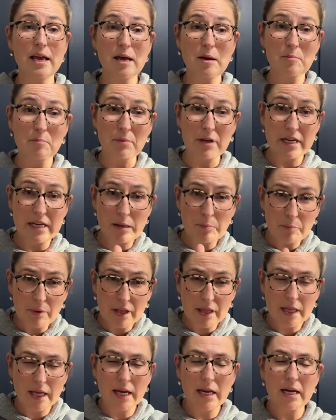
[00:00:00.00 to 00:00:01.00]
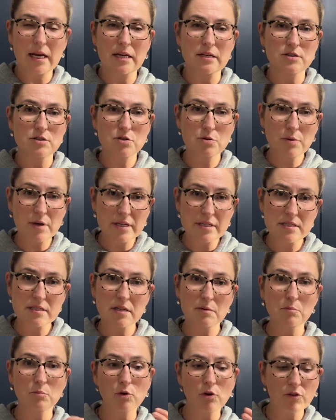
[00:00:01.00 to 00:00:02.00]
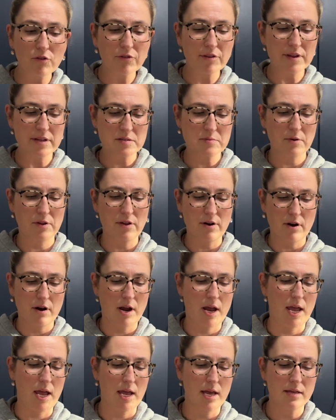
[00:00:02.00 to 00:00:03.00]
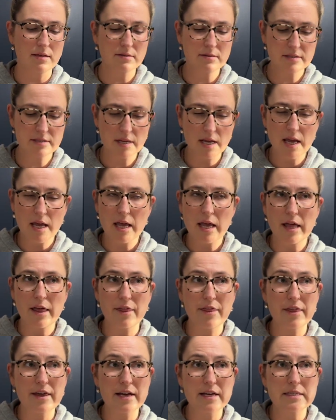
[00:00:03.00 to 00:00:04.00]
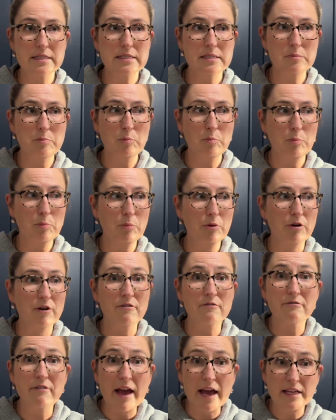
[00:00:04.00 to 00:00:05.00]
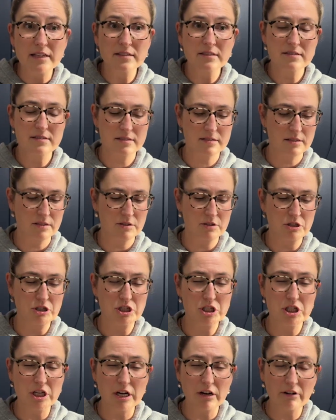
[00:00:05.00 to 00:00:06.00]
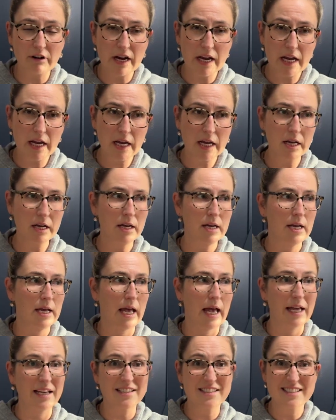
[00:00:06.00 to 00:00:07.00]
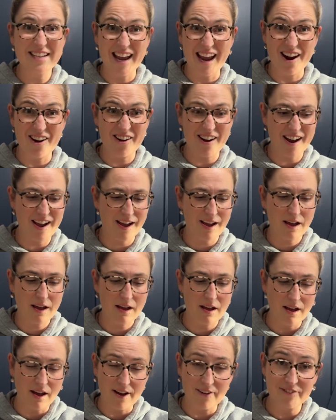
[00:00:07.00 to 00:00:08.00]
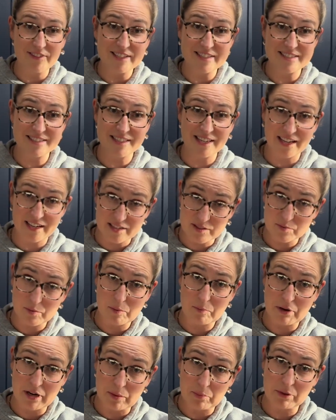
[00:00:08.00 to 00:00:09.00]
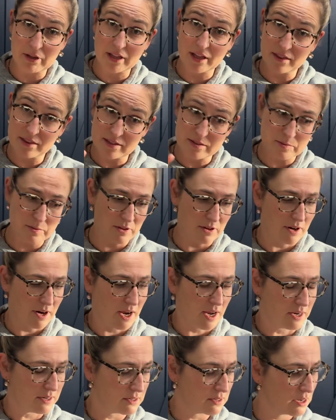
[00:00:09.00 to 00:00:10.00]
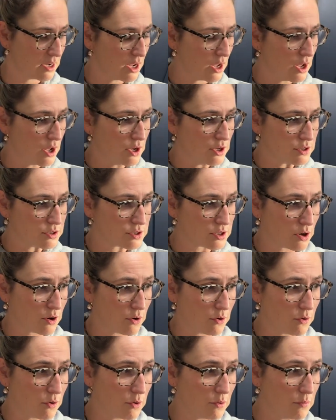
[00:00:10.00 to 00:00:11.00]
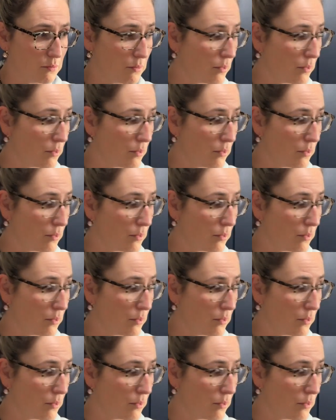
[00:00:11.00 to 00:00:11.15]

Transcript: manipulate and twist and move things with our hands, this prevents shearing and tearing of the skin as we manipulate things with our hand. So